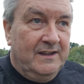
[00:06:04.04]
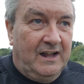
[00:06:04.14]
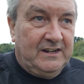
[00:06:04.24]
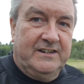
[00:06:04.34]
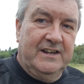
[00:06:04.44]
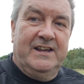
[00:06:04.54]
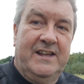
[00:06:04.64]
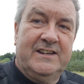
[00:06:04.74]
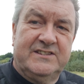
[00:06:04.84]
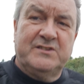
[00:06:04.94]
And it
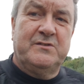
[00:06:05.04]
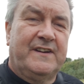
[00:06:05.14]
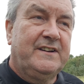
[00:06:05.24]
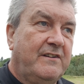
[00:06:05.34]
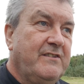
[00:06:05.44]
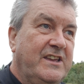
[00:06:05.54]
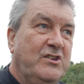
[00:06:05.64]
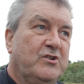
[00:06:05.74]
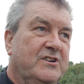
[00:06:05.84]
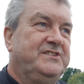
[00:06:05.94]
seems we've had a very
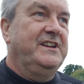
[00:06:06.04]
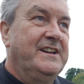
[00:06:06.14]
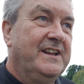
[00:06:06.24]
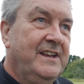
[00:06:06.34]
interesting